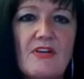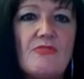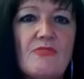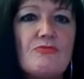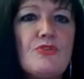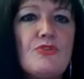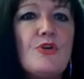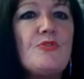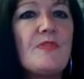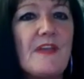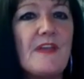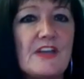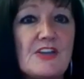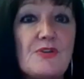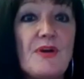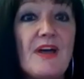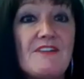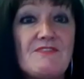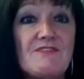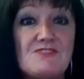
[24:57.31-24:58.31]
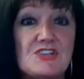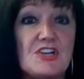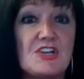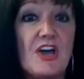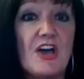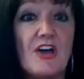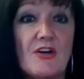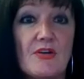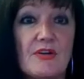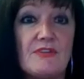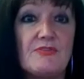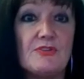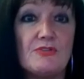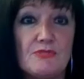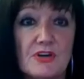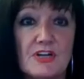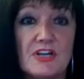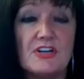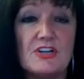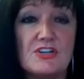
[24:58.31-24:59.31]
route that you have to go if you're
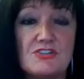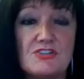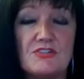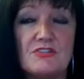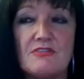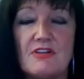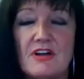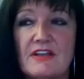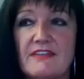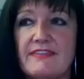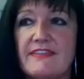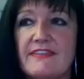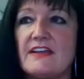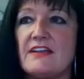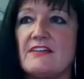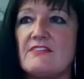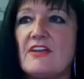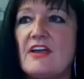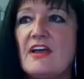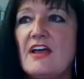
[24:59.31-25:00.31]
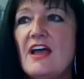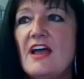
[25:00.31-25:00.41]
really going to do the right things.